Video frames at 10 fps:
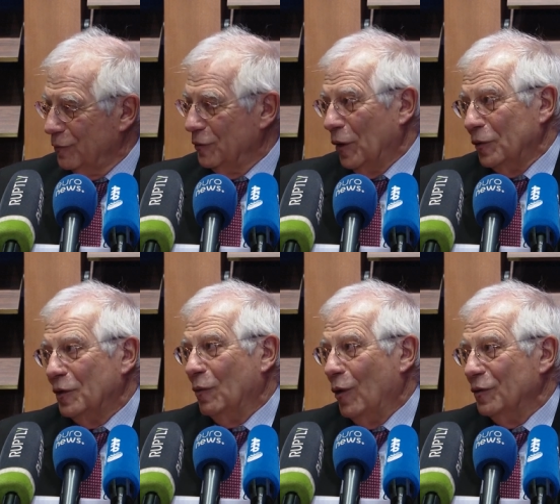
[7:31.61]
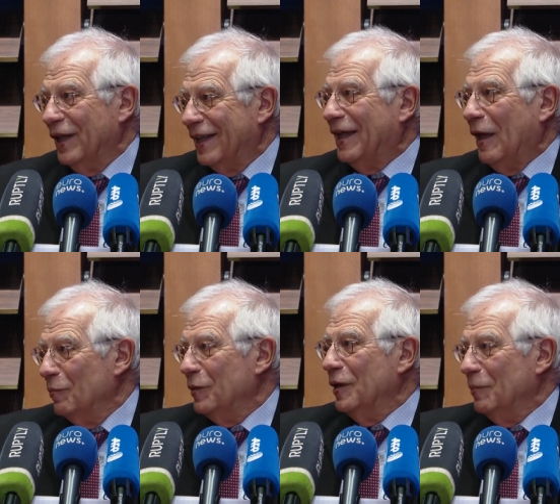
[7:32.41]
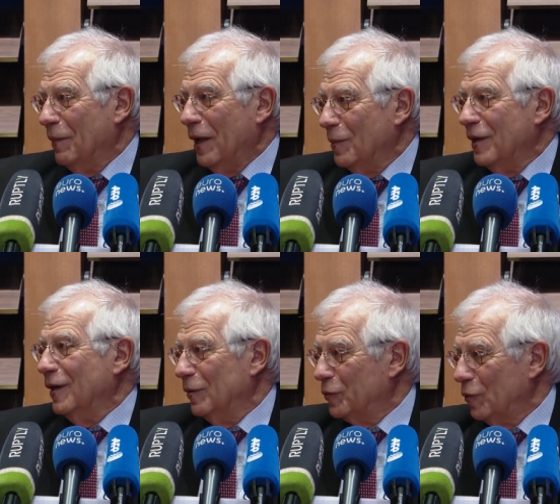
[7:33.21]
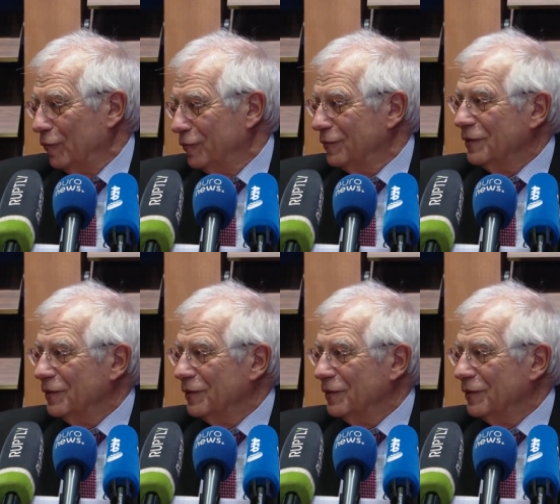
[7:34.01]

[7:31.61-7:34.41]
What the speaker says: not the one that can be maybe approved.